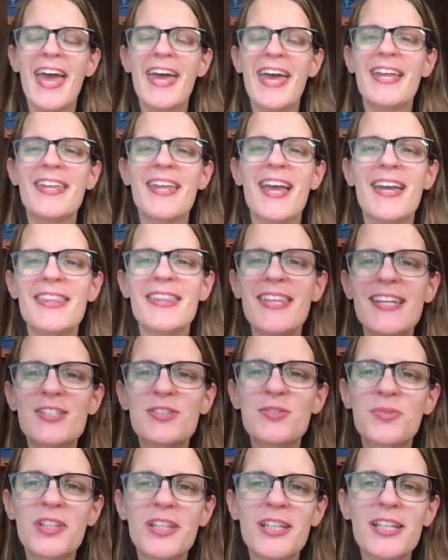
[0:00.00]
And I think
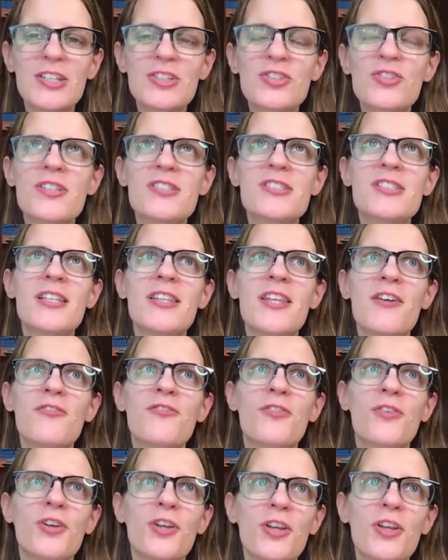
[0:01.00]
it's really interesting
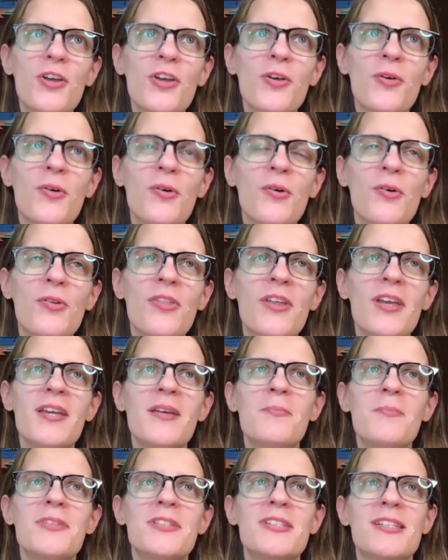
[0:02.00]
that for you, the
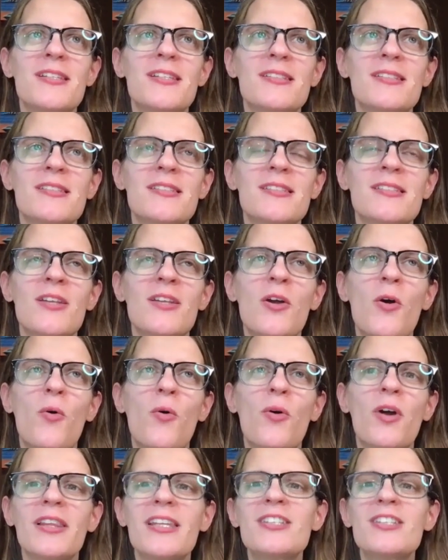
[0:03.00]
impetus,
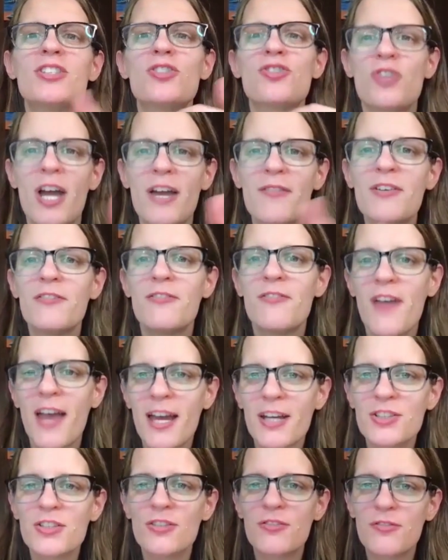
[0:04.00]
or at least a driving
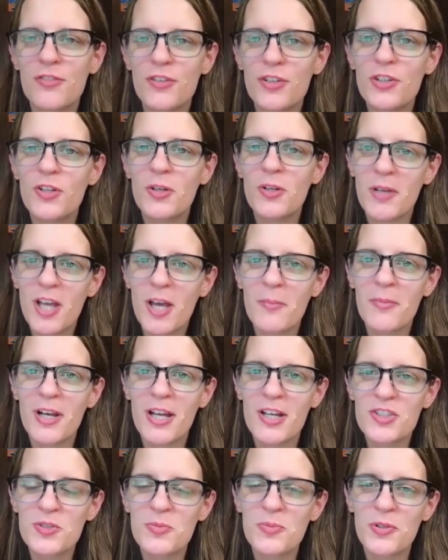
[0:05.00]
factor for you to become an
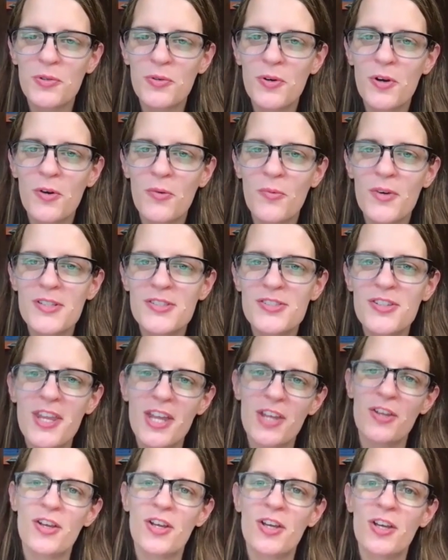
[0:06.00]
entrepreneur, was so
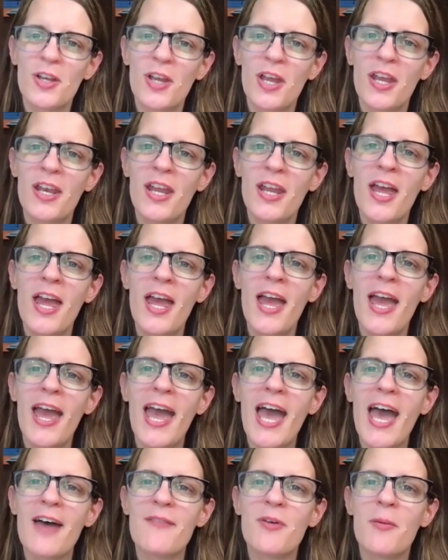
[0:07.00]
that you could
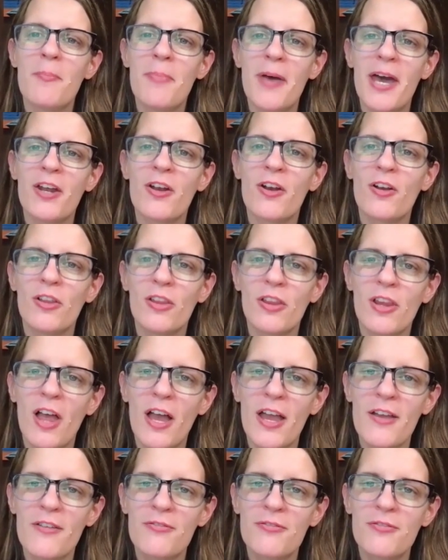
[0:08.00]
have a better
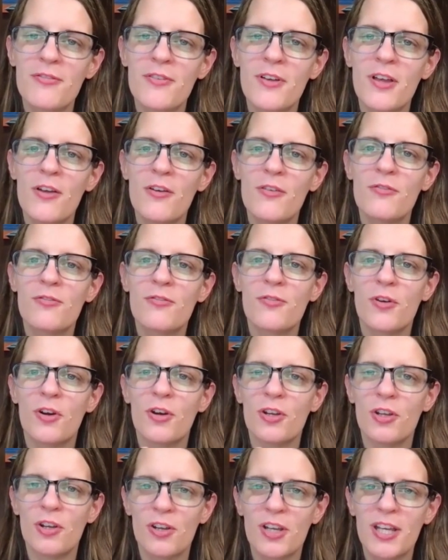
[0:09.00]
life for
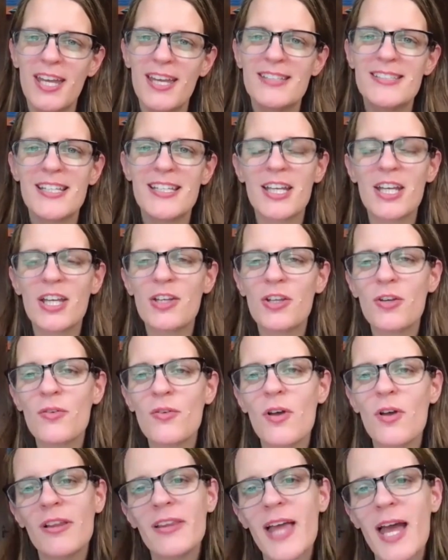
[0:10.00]
your kids. And can
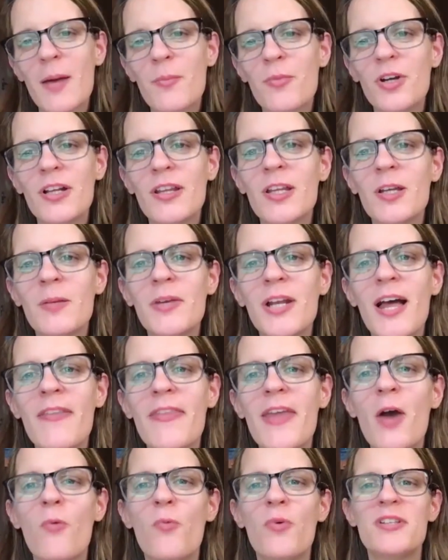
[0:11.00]
you elaborate a little bit on
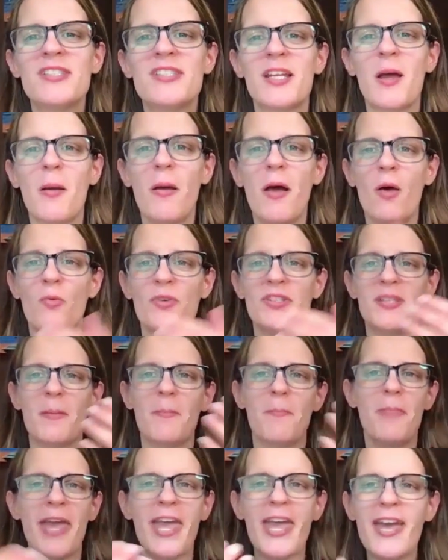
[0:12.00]
that? Was
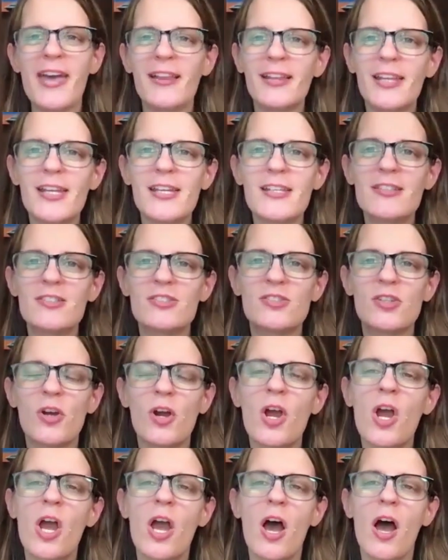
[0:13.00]
it balance,
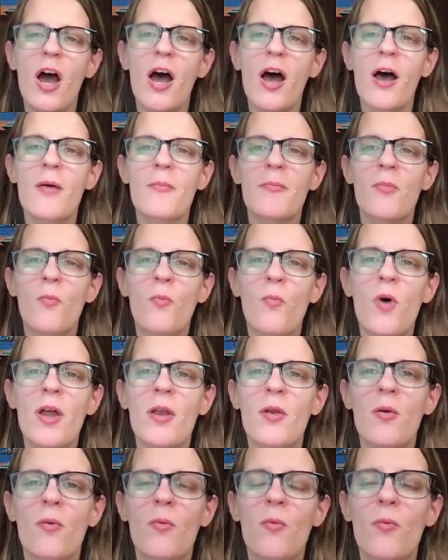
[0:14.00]
or
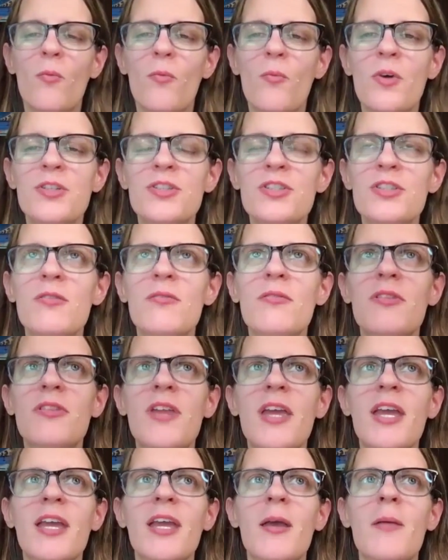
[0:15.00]
what do you
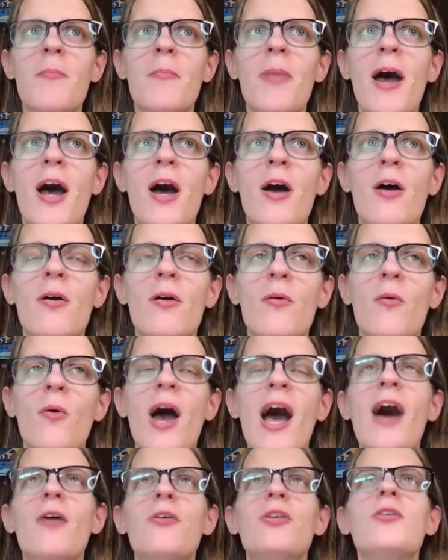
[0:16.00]
think
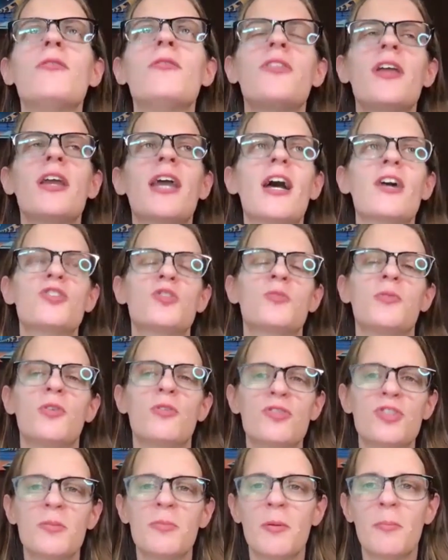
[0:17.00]
how do you think
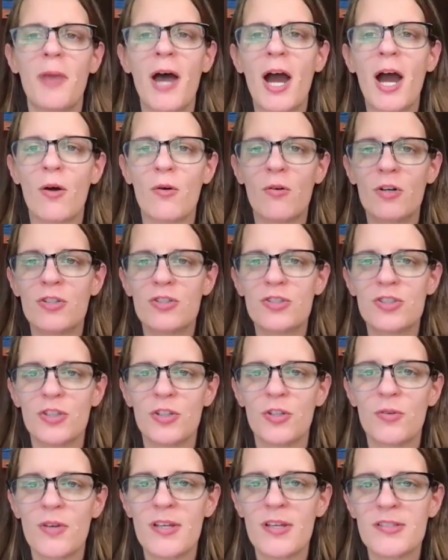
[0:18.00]
entrepreneurship empowered
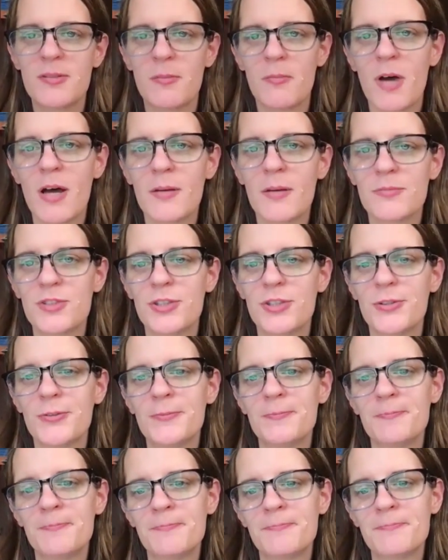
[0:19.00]
you as a mom
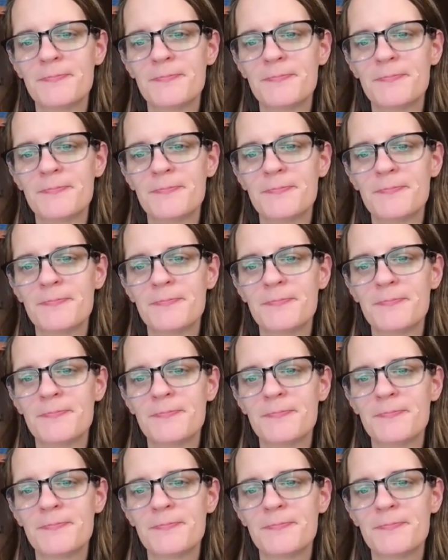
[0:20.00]
too?